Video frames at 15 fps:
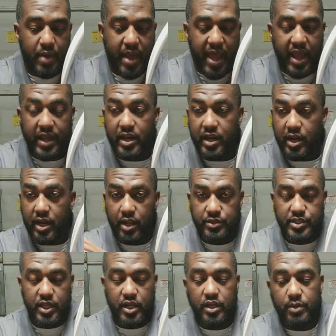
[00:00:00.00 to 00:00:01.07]
back, and then
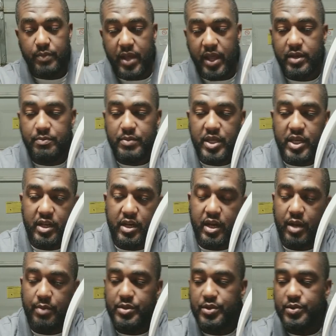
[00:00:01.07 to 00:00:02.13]
I'll talk about the media
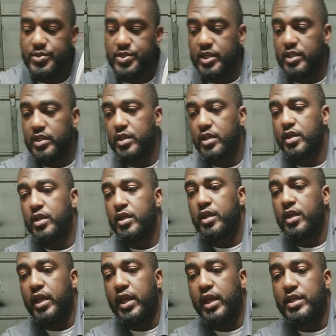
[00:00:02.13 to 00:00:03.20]
that I'm using,
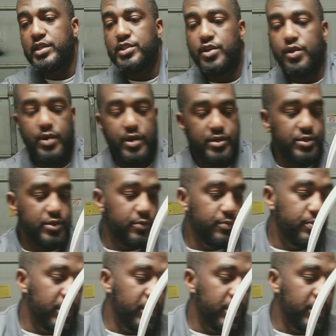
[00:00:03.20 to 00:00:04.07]
is going